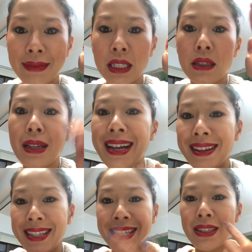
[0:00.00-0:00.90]
it's
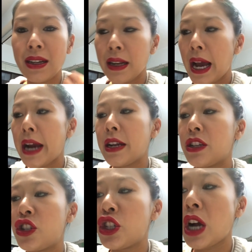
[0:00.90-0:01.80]
at least the line
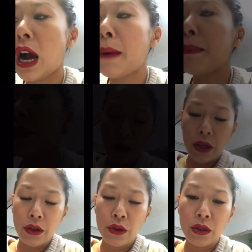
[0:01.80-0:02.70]
is sharp. I'm
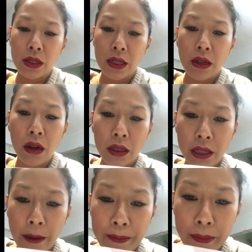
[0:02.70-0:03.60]
gonna use this
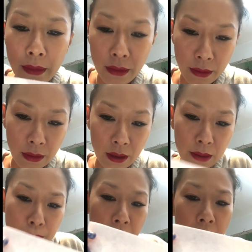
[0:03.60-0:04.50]
cotton
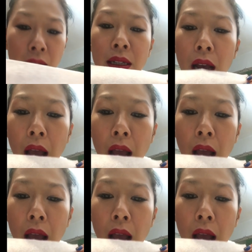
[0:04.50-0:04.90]
pad